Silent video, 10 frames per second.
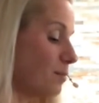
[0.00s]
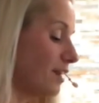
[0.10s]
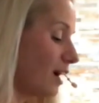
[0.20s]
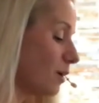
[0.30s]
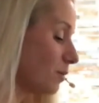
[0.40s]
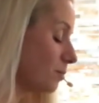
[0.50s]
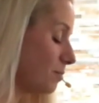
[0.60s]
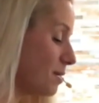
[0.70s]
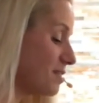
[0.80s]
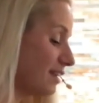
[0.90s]

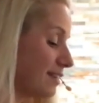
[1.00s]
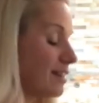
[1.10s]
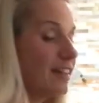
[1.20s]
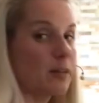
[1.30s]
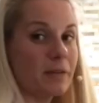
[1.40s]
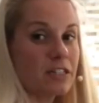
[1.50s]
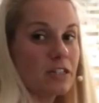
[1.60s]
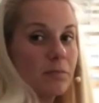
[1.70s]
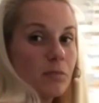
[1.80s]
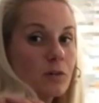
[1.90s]
Now, maybe this is a little
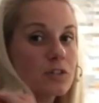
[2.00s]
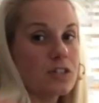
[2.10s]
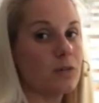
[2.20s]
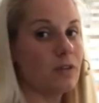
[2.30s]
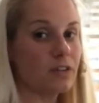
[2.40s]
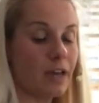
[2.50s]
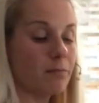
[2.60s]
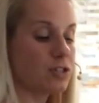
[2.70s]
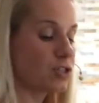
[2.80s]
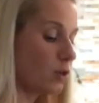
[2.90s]
bit more to do with
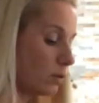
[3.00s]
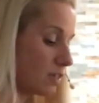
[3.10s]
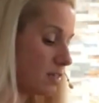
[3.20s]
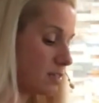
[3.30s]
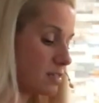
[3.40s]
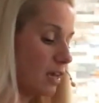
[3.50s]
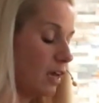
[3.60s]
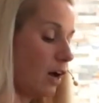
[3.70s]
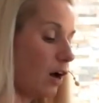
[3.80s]
shoulders,